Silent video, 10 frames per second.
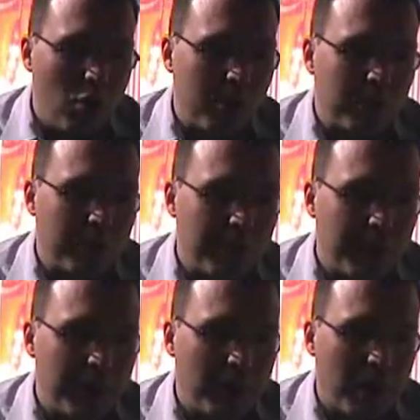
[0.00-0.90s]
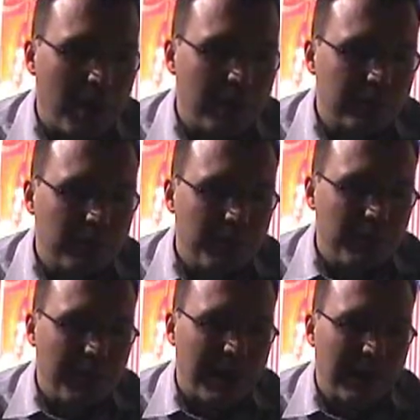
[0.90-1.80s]
home run Pinot Noir. So
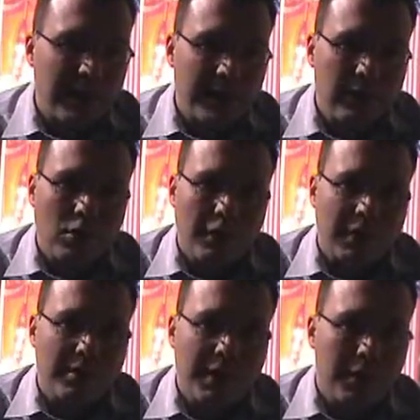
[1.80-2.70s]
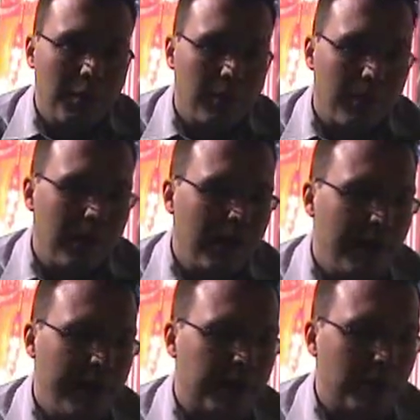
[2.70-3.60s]
people that like Oregon Pinot Noir,
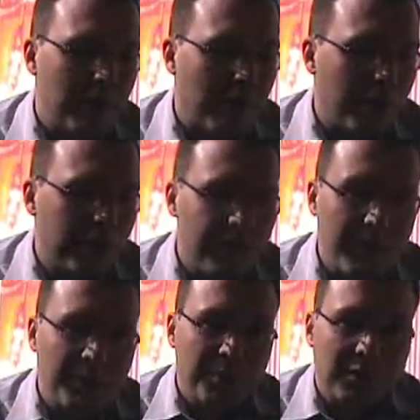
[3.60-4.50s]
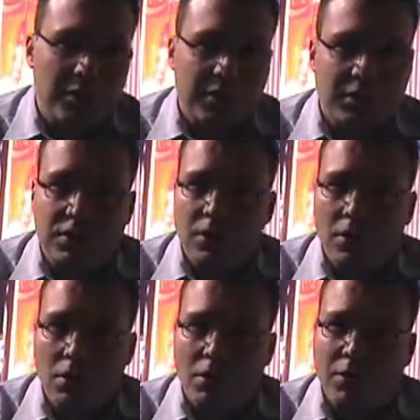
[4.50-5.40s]
this is one of the most famous producers,
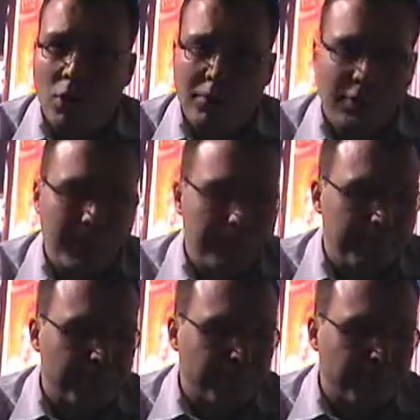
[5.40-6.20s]
home run.